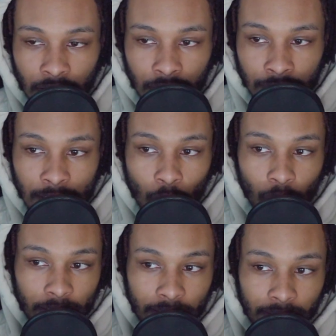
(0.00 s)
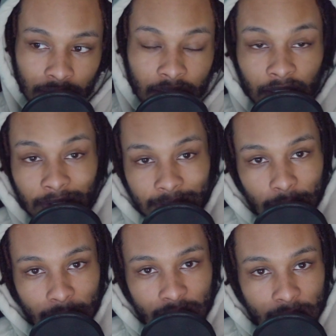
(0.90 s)
Now, when I click on
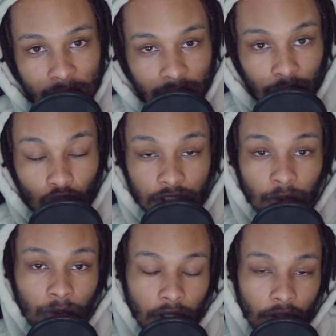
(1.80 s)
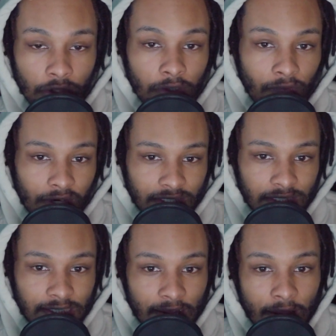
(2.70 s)
my iPad, usually with other
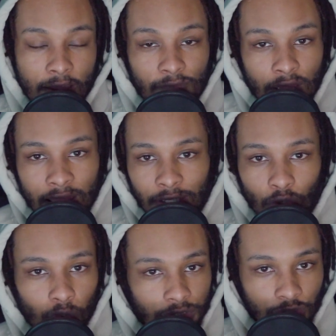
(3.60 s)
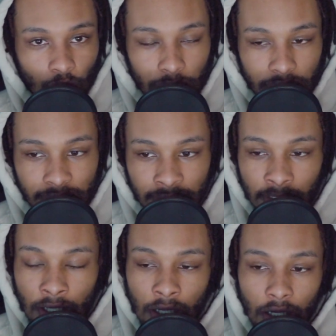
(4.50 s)
devices, I've had no issue with this,
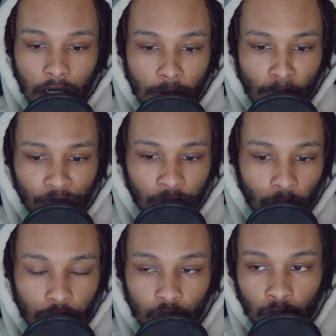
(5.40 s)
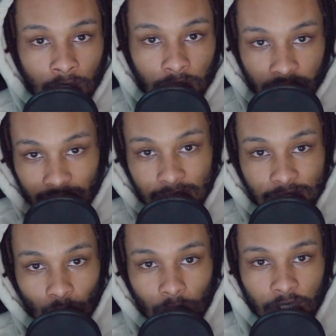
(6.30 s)
where you connect it to
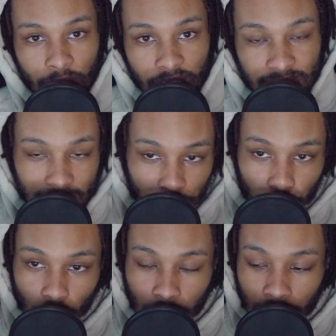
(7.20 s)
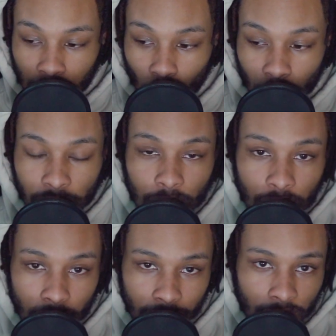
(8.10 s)
one device and then you go on the
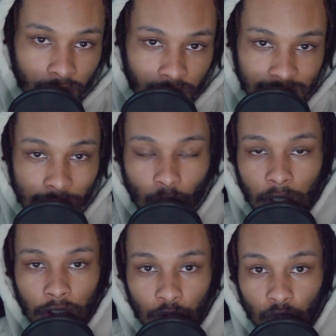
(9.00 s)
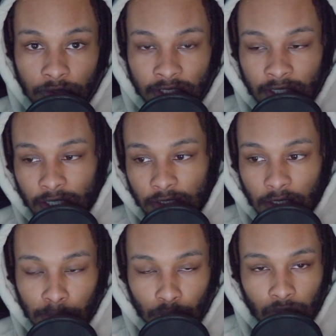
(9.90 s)
other device that you want to use into the
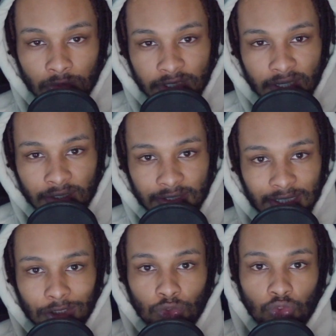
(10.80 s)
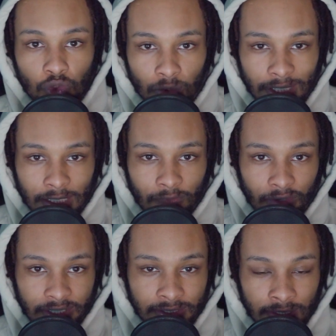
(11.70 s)
Bluetooth settings, and then you choose that
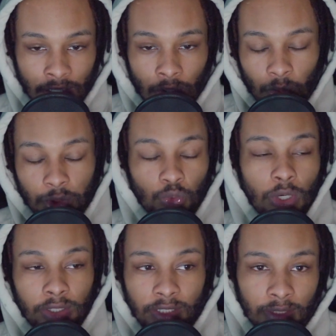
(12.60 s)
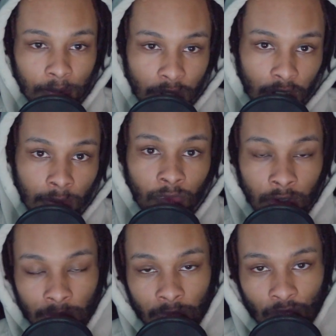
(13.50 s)
device which you already paired
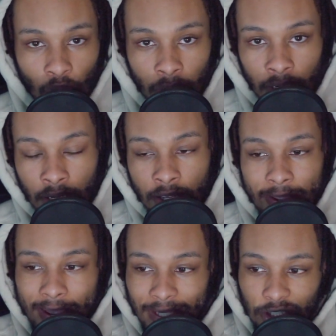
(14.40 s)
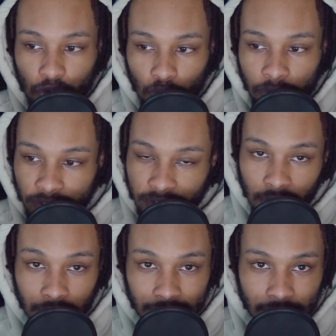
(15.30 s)
with before, and then you just
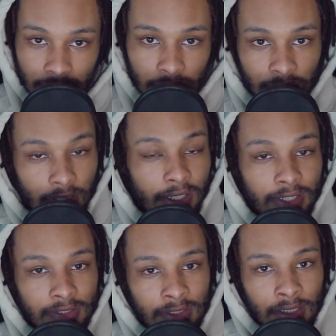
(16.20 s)
click to connect.